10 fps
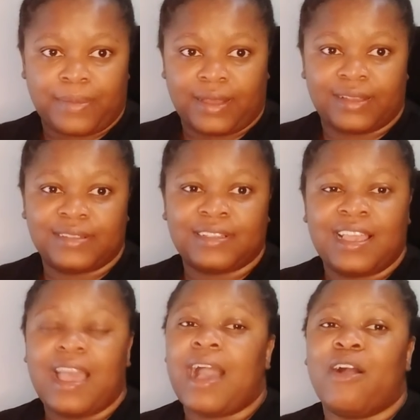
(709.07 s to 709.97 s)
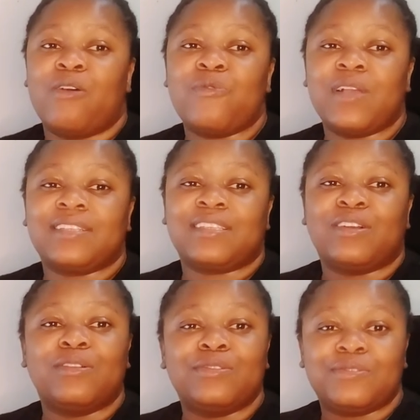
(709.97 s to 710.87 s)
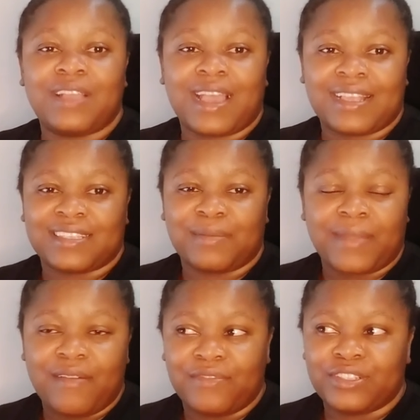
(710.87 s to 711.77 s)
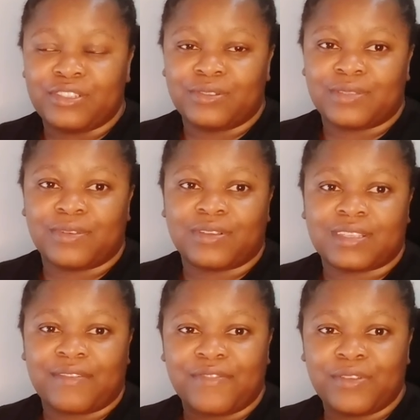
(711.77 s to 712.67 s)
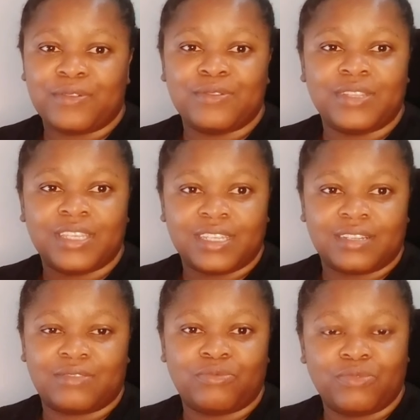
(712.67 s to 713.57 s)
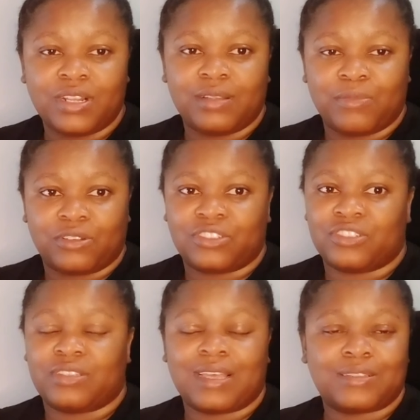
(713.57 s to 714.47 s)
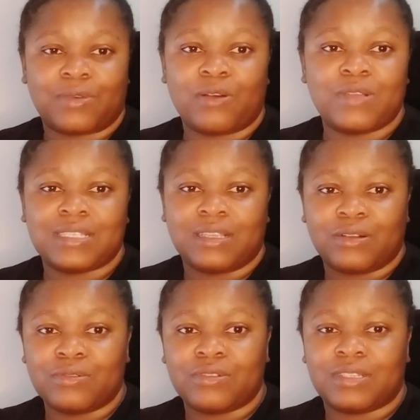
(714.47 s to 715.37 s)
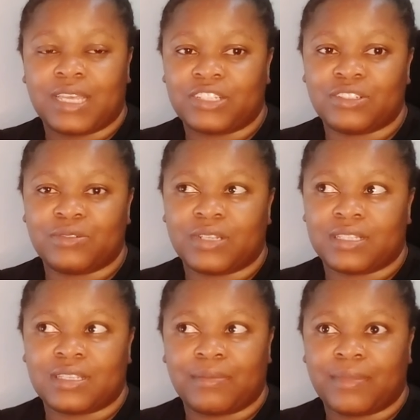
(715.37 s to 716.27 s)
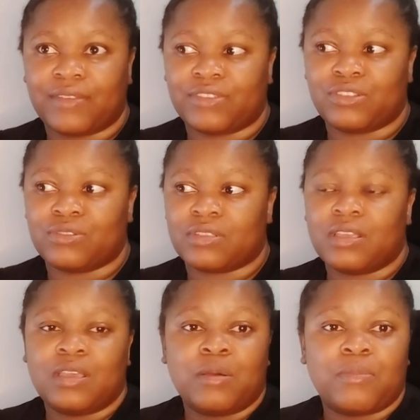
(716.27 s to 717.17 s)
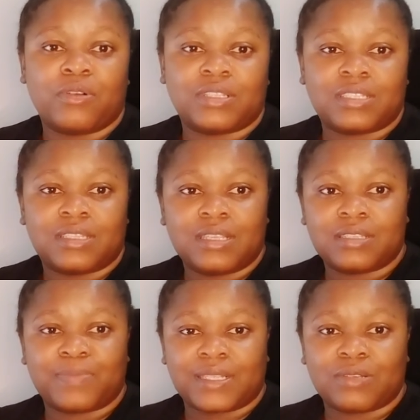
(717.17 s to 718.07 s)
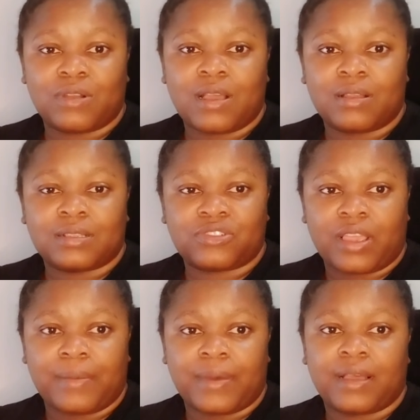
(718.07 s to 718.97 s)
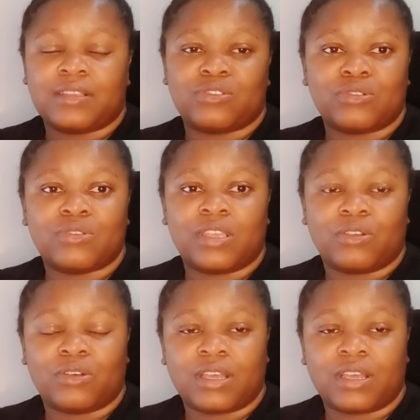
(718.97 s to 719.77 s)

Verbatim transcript: bar I always include you guys in my videos because I feel you need it really much. That's why I always include Nigerians in my videos. But this particular tribe is also in